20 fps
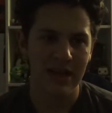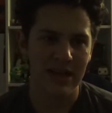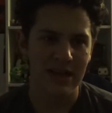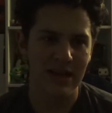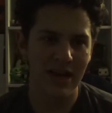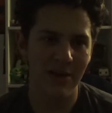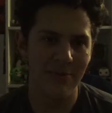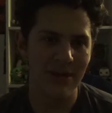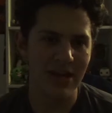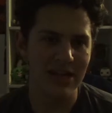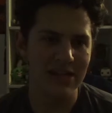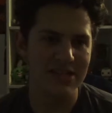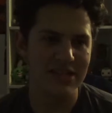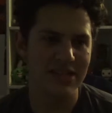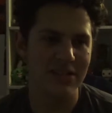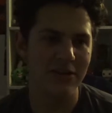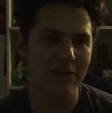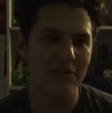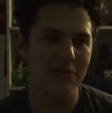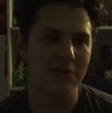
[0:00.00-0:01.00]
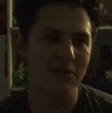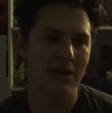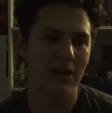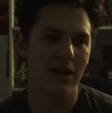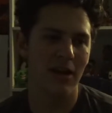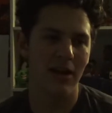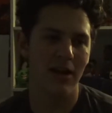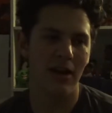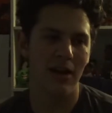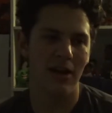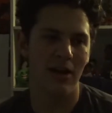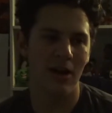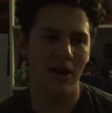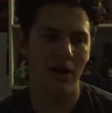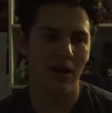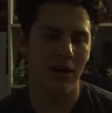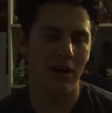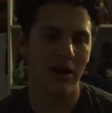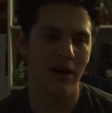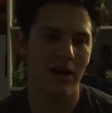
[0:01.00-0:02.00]
Coming soon
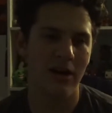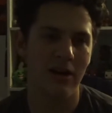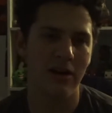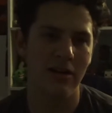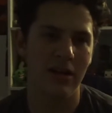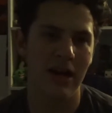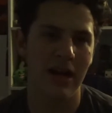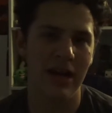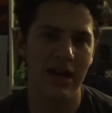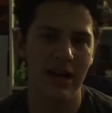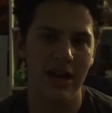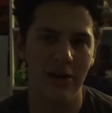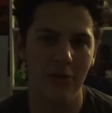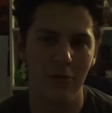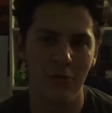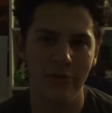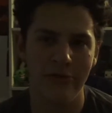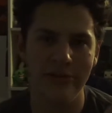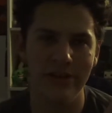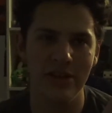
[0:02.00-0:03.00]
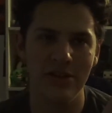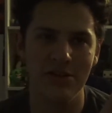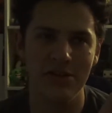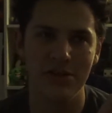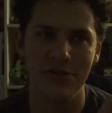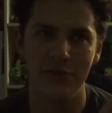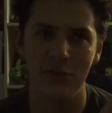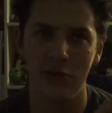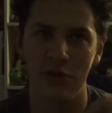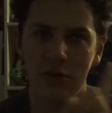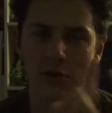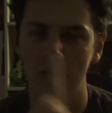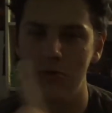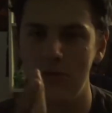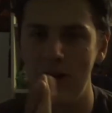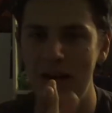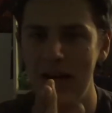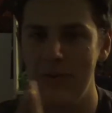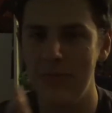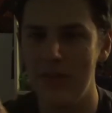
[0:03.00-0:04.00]
are reviews for
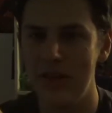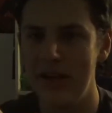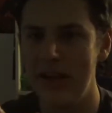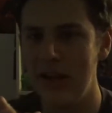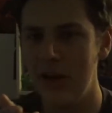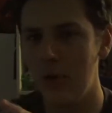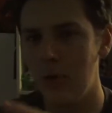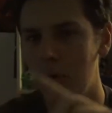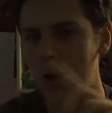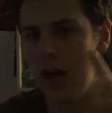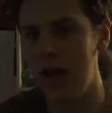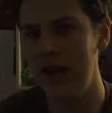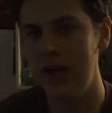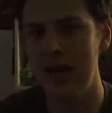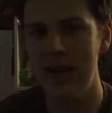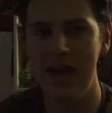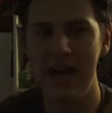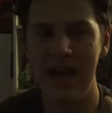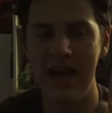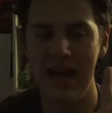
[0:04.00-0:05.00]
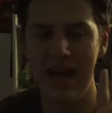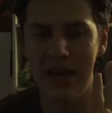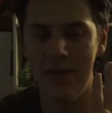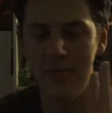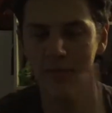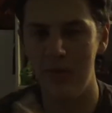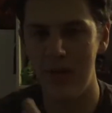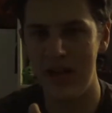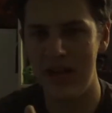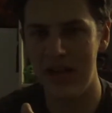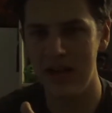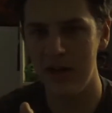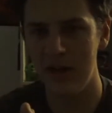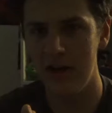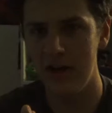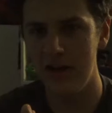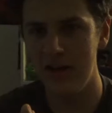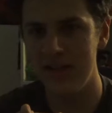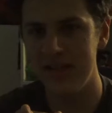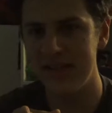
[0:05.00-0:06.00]
Ready Player One and
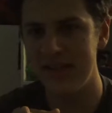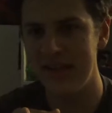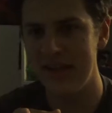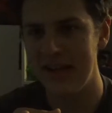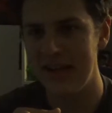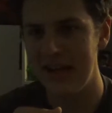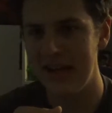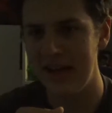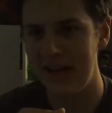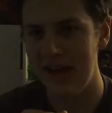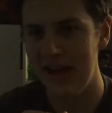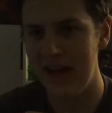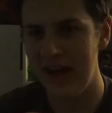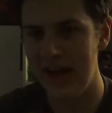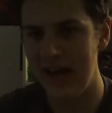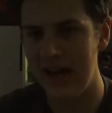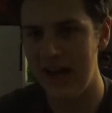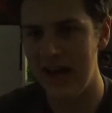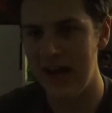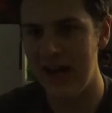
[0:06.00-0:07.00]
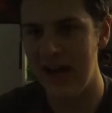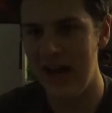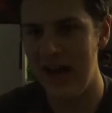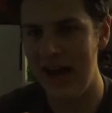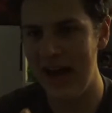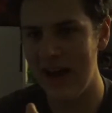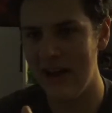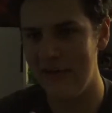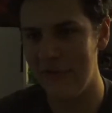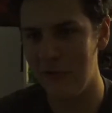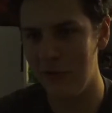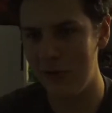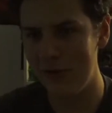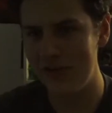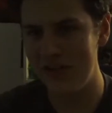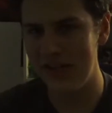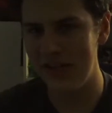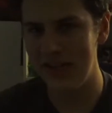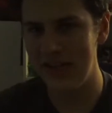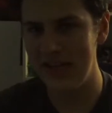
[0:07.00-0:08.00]
Blockers. I
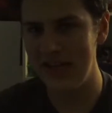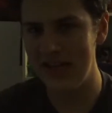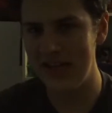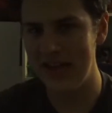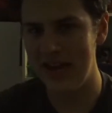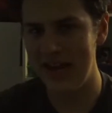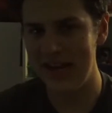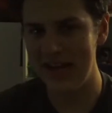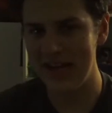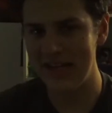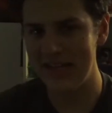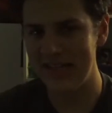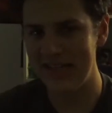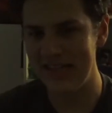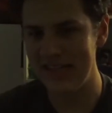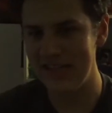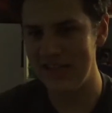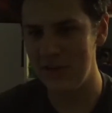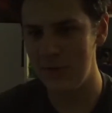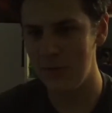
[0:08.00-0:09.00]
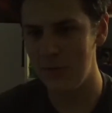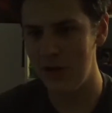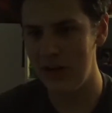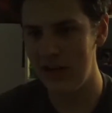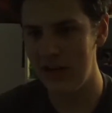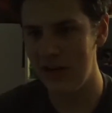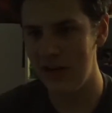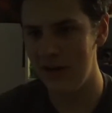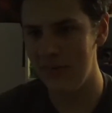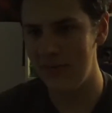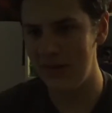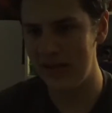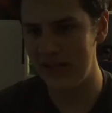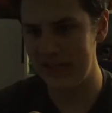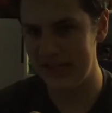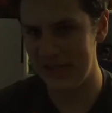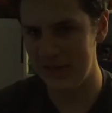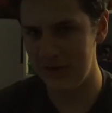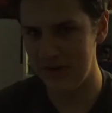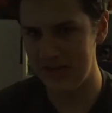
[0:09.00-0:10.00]
unfortunately did not get to see Tomb Raider
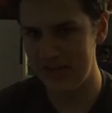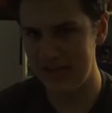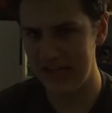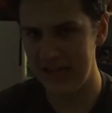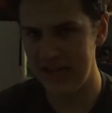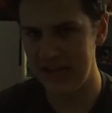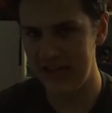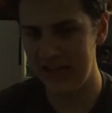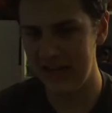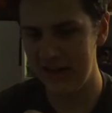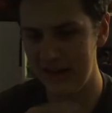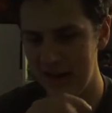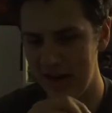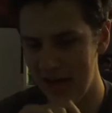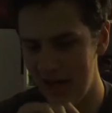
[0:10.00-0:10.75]
because I was sick,